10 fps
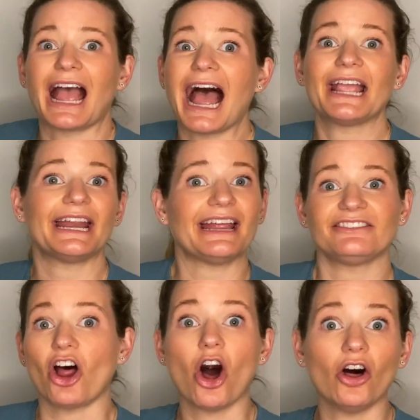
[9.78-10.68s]
I get
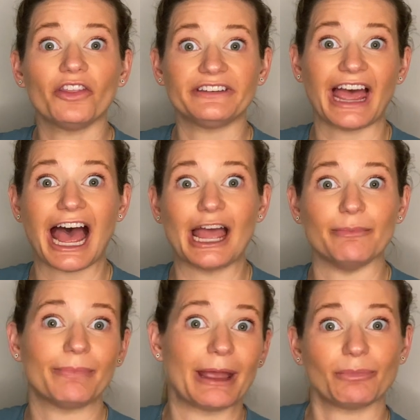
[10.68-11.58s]
asked all the time
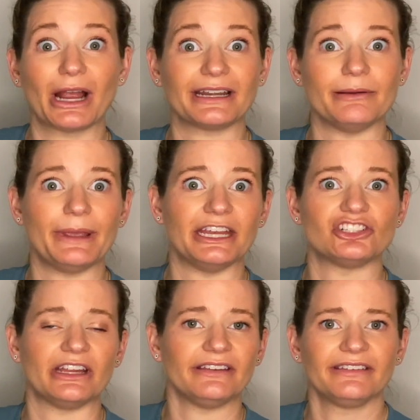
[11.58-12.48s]
by pregnant
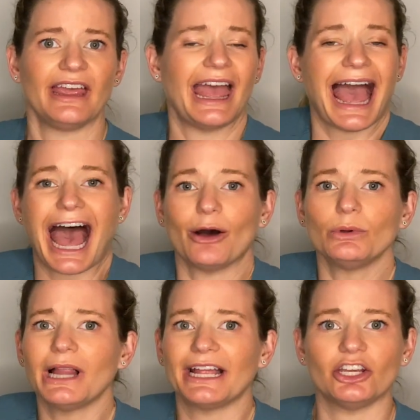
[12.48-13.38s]
patients, how
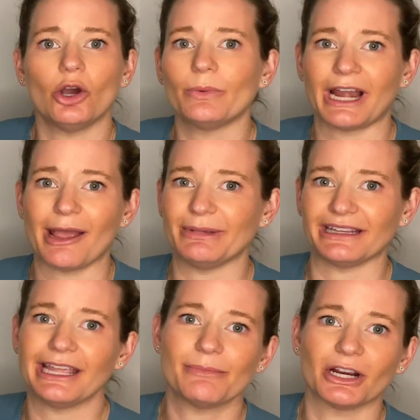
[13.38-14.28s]
will I know when I'm in
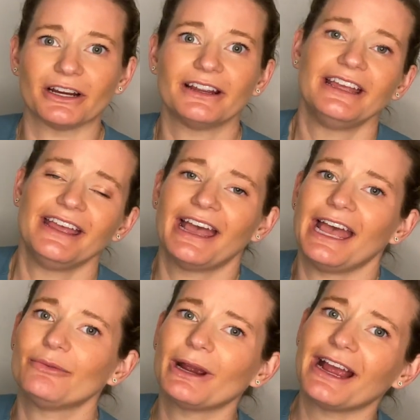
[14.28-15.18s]
labor?
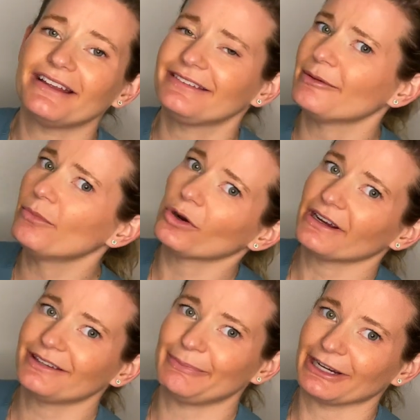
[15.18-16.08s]
And whereas some more
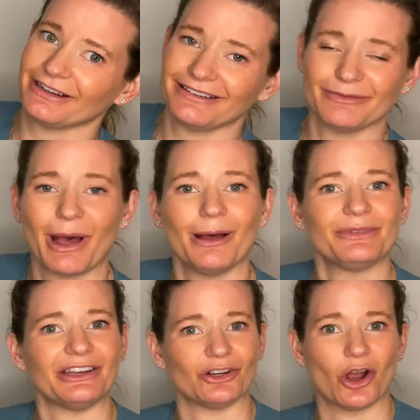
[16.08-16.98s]
experienced moms
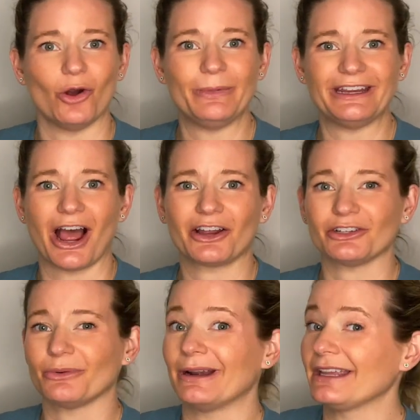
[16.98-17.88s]
and your OB
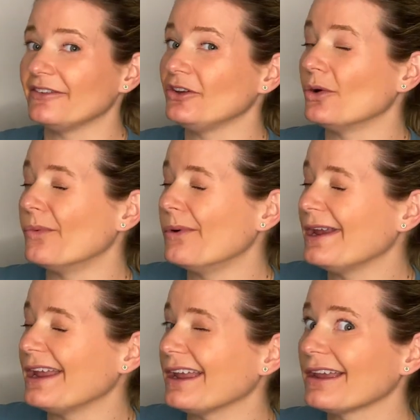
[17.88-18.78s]
doctor want to give you a
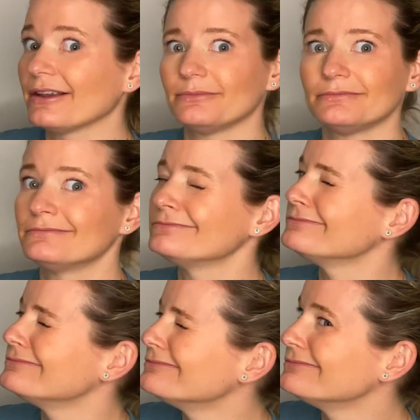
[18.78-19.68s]
wink,
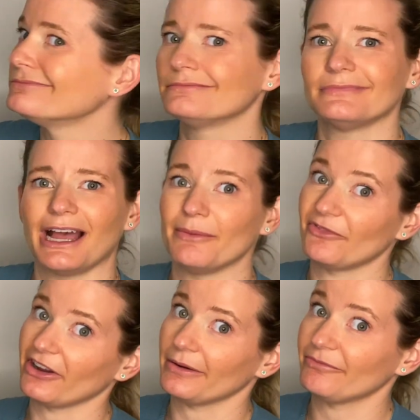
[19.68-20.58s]

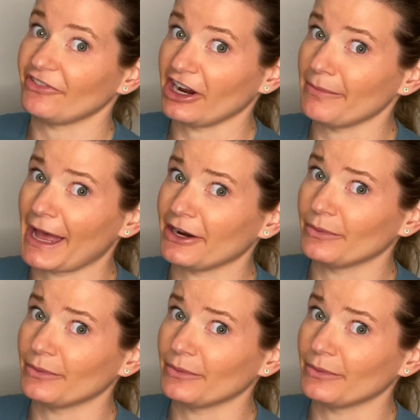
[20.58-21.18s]
I'm very bad at